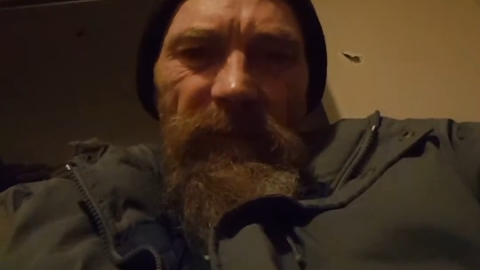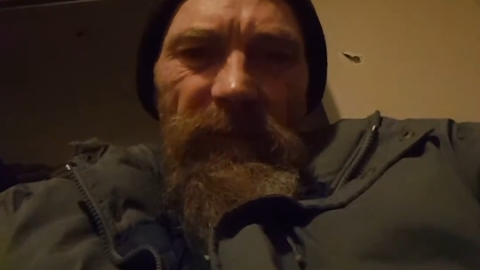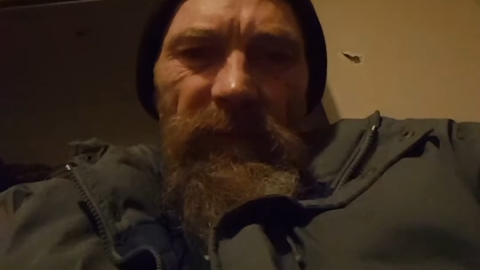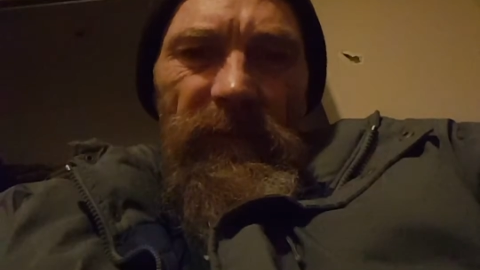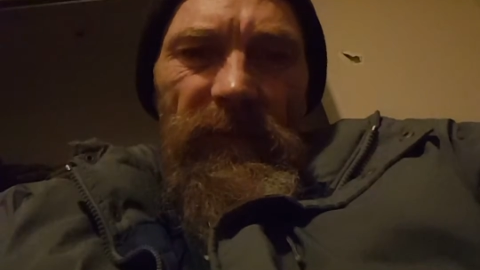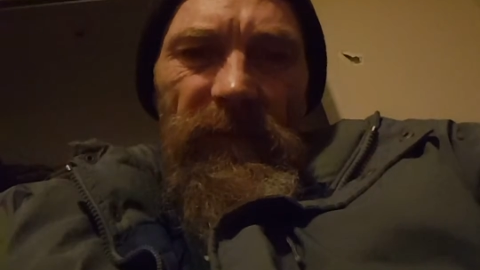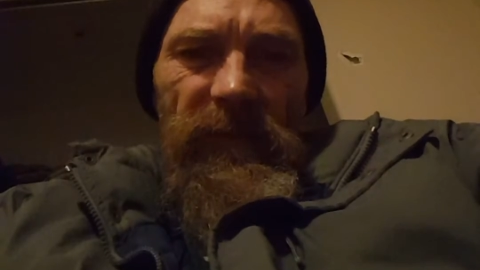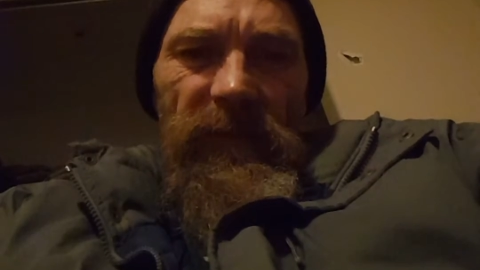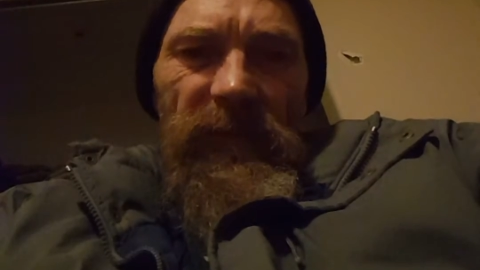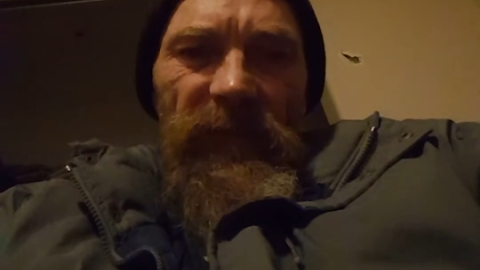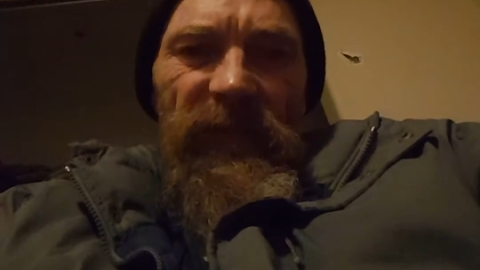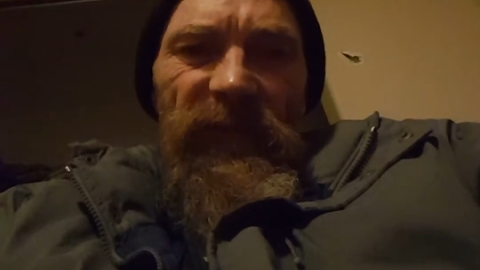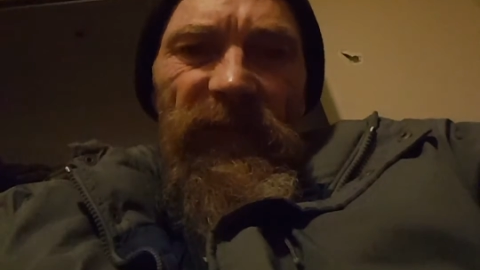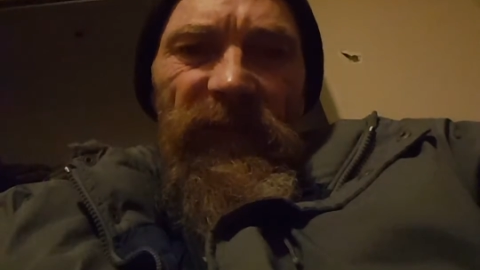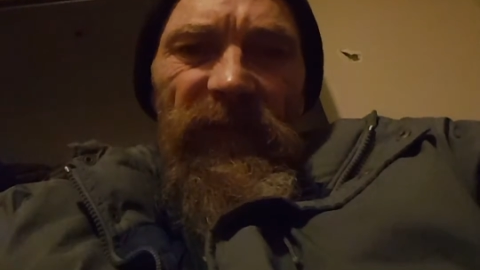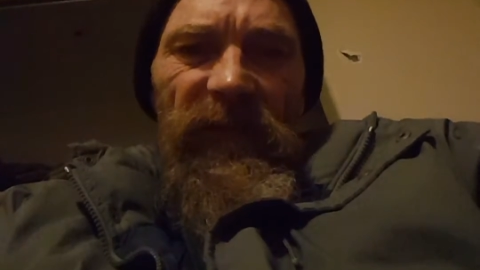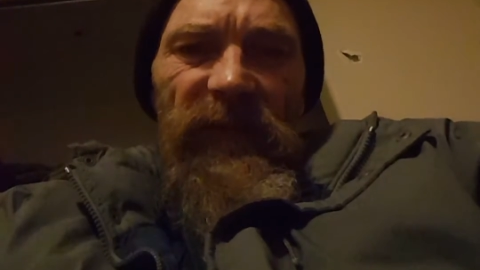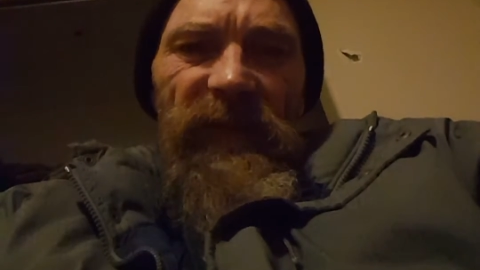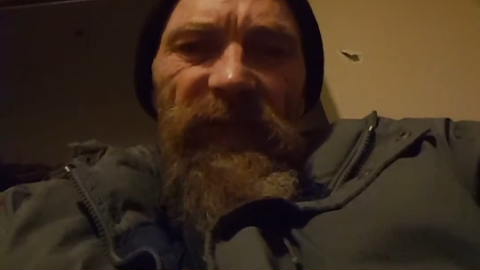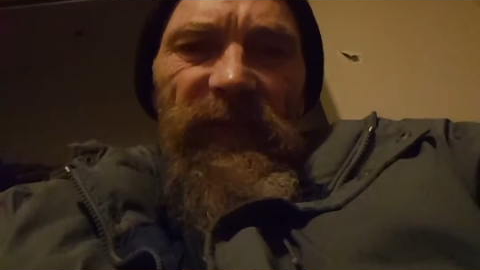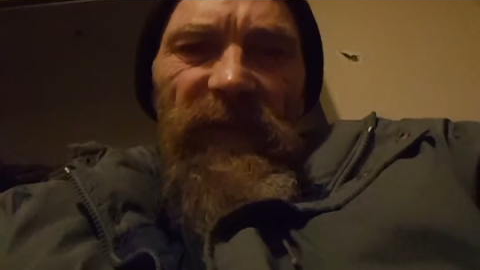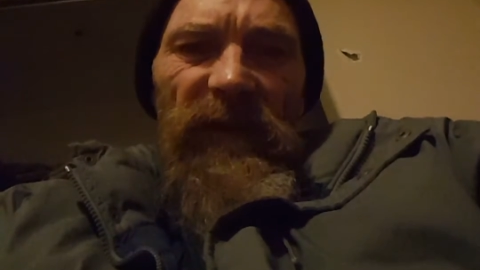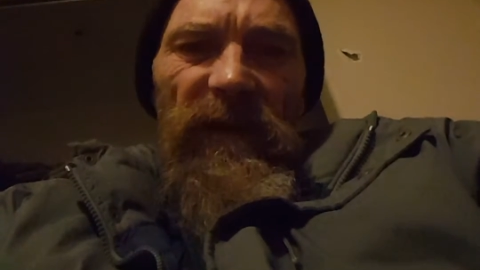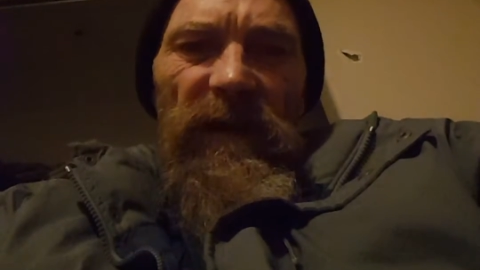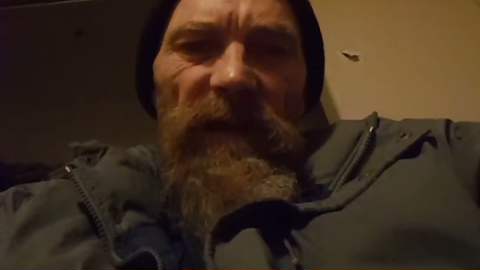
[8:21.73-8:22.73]
Because
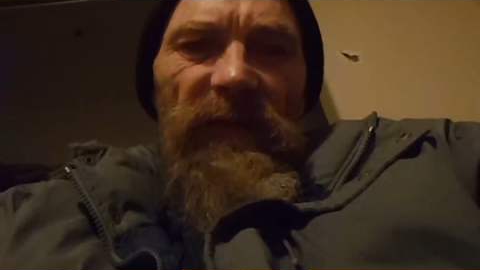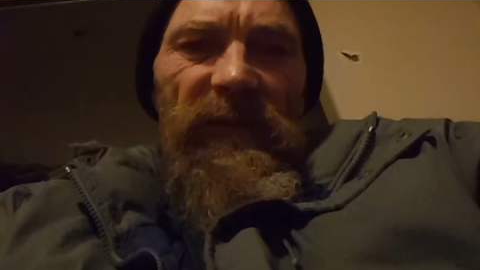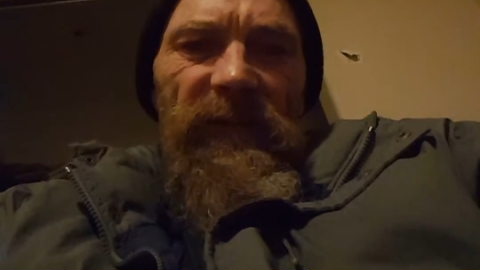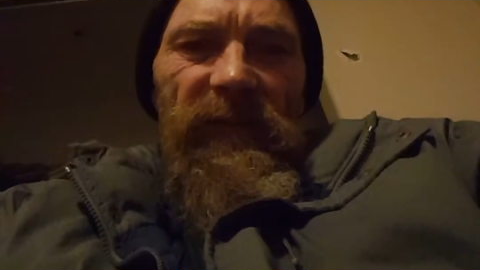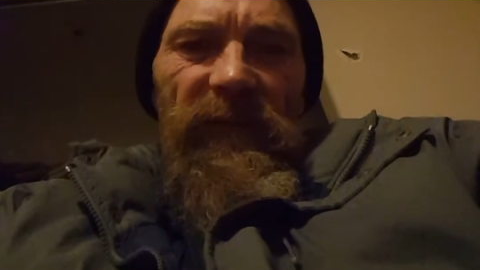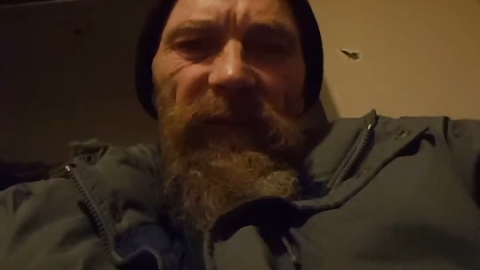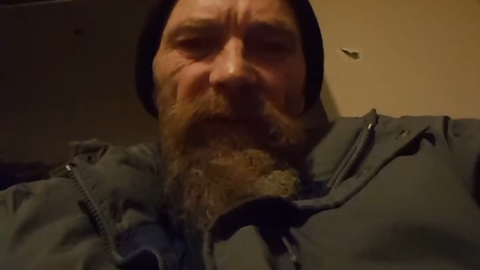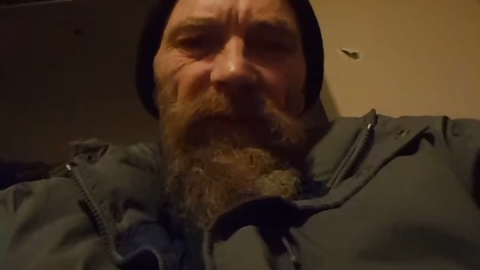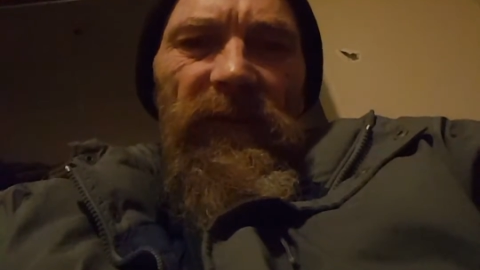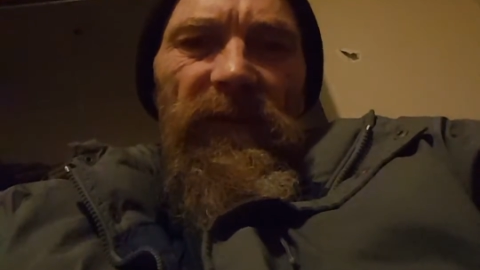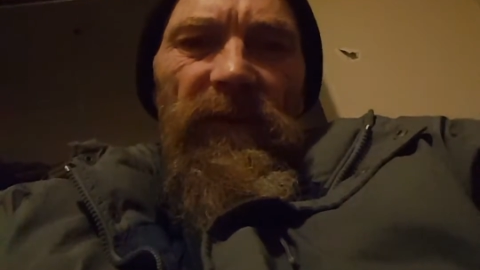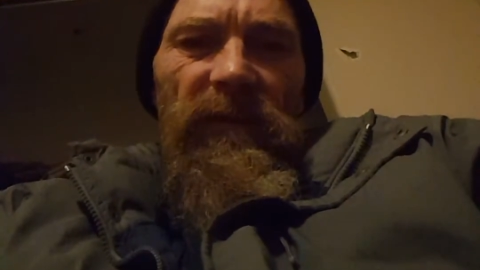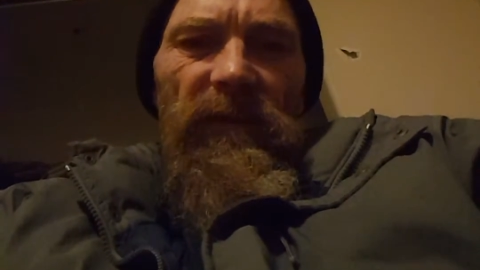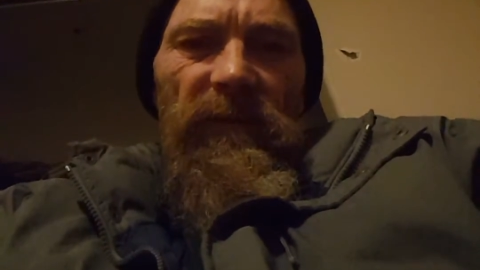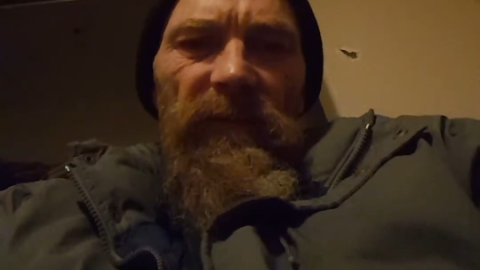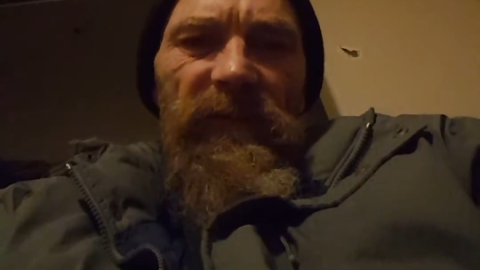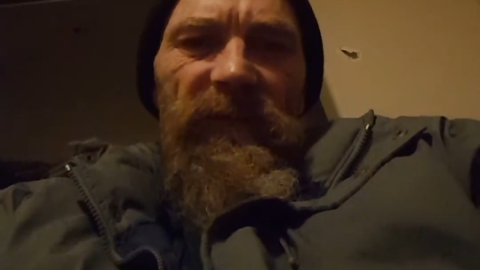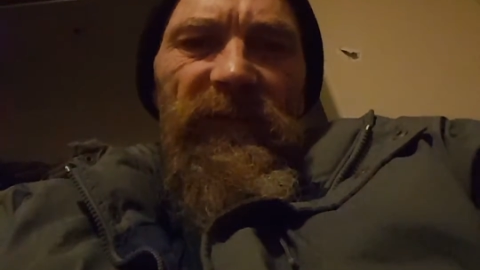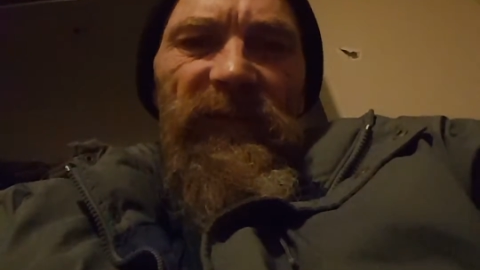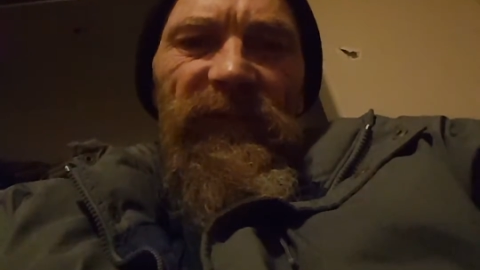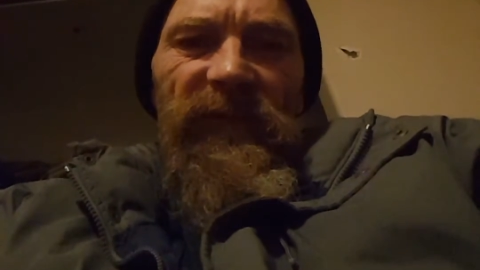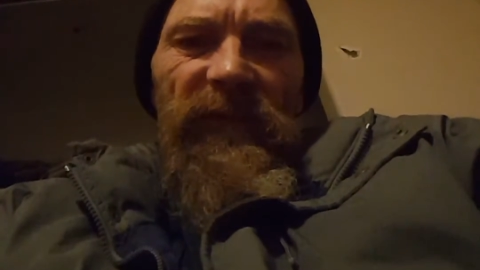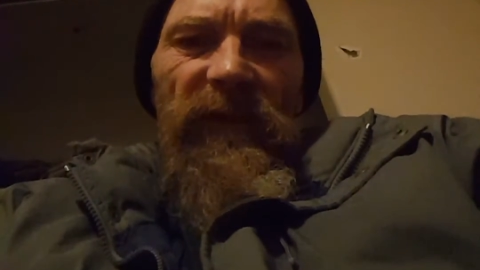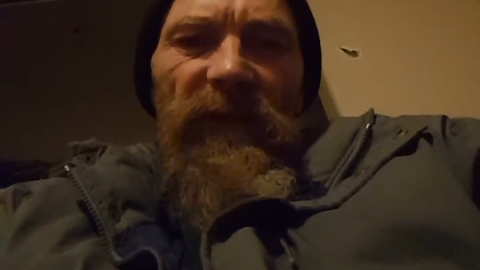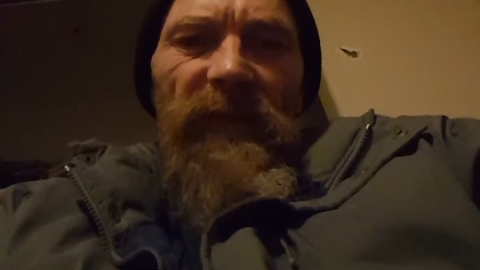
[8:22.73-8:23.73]
6,000, you go into
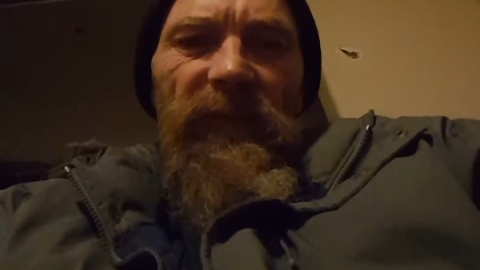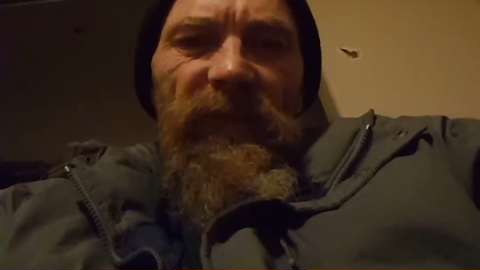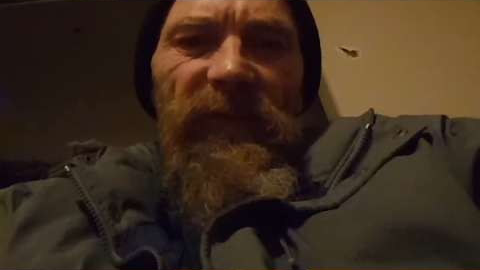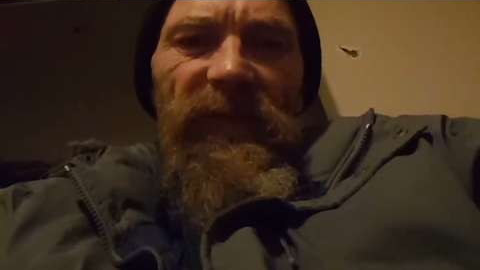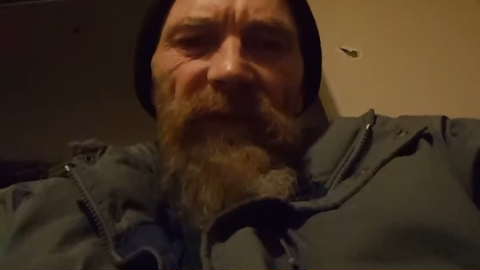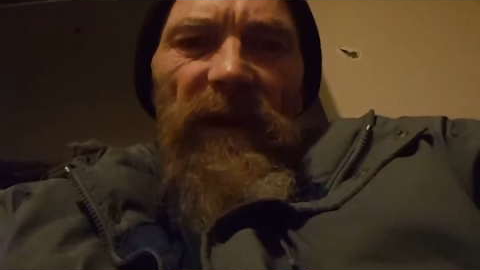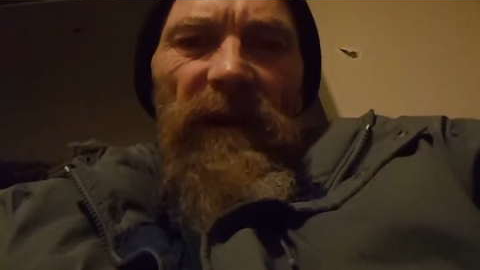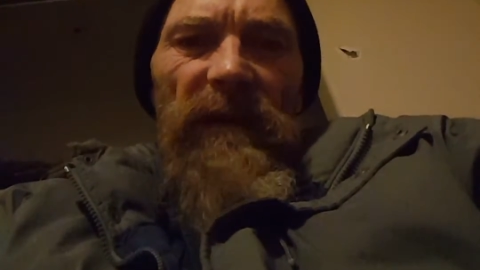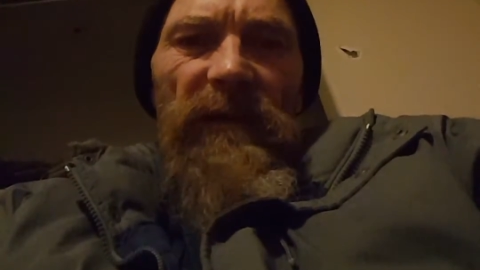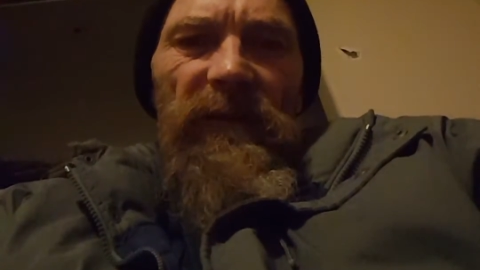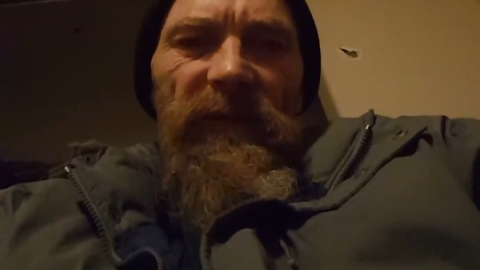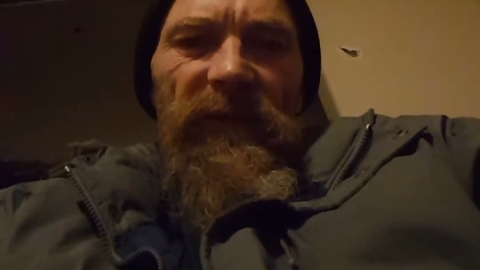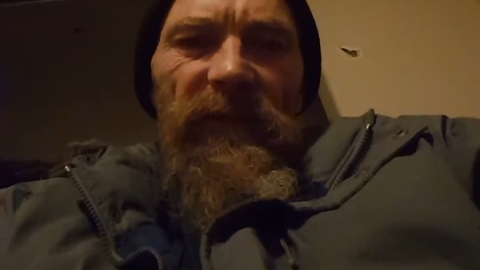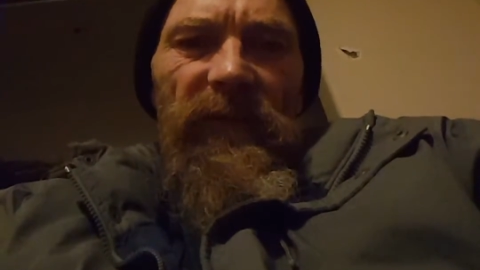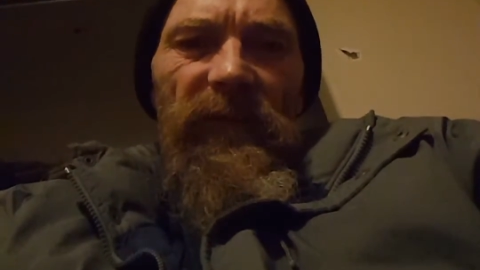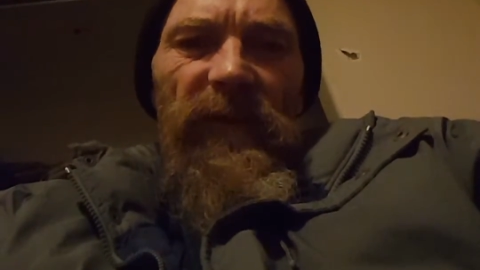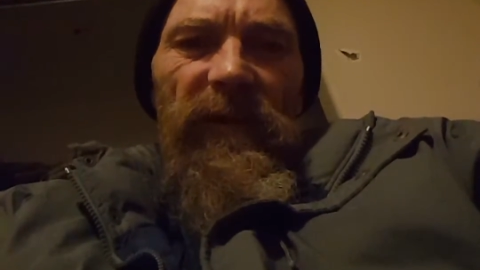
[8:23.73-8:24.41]
7,000,